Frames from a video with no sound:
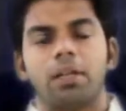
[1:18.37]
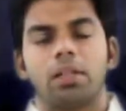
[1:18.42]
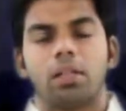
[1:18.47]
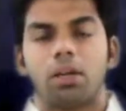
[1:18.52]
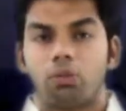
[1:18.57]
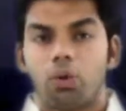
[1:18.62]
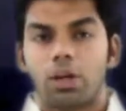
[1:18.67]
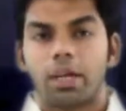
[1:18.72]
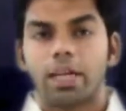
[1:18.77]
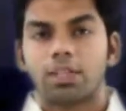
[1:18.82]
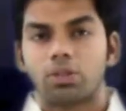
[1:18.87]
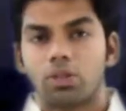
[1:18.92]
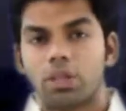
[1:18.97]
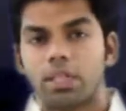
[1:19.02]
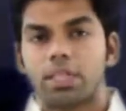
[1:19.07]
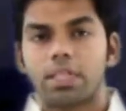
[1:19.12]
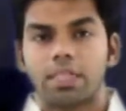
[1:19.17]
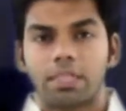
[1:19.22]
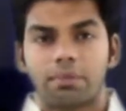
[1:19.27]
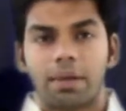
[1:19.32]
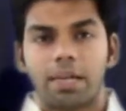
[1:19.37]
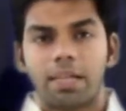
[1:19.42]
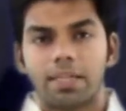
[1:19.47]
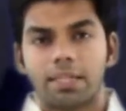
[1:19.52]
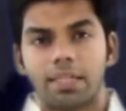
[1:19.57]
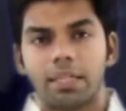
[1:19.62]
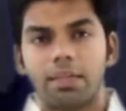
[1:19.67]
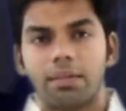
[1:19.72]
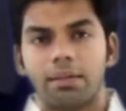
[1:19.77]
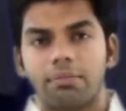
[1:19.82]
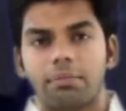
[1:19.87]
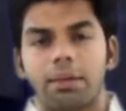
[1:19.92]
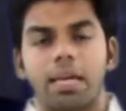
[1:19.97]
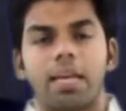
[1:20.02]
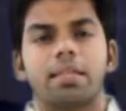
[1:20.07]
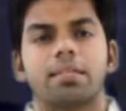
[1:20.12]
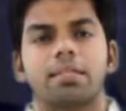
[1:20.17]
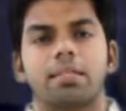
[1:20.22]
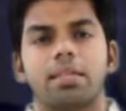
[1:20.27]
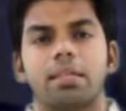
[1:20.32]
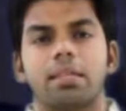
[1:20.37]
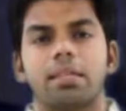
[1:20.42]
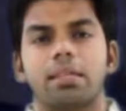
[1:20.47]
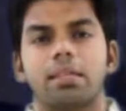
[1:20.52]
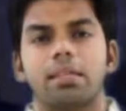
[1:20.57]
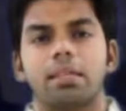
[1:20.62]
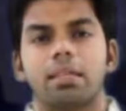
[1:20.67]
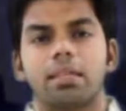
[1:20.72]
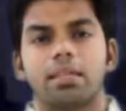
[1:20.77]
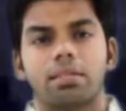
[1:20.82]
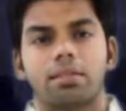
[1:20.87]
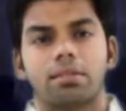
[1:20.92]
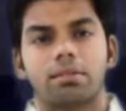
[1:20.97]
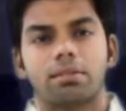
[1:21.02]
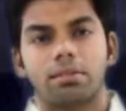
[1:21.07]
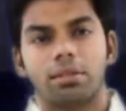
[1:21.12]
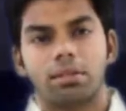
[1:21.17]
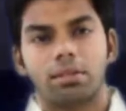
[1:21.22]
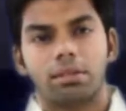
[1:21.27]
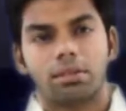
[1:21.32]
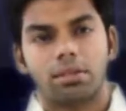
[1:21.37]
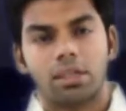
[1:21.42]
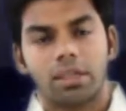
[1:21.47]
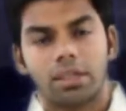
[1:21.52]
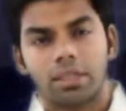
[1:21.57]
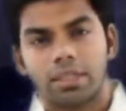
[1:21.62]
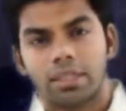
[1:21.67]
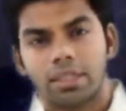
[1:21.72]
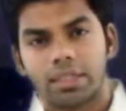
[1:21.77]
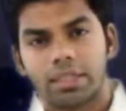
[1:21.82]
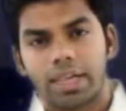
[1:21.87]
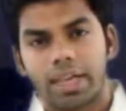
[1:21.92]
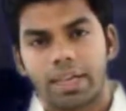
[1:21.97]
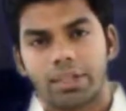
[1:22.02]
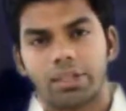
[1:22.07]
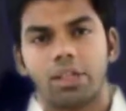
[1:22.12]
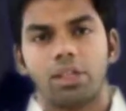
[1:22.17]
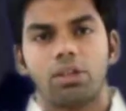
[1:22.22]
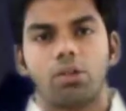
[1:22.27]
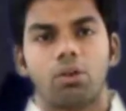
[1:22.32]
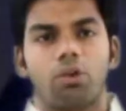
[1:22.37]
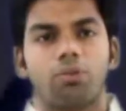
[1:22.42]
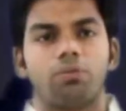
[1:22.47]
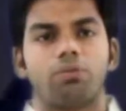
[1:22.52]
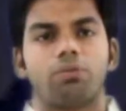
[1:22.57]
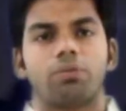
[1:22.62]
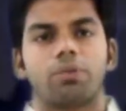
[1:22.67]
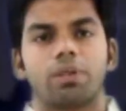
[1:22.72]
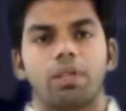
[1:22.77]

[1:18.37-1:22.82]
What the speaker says: Now what actually is balancing? Balancing is a technique of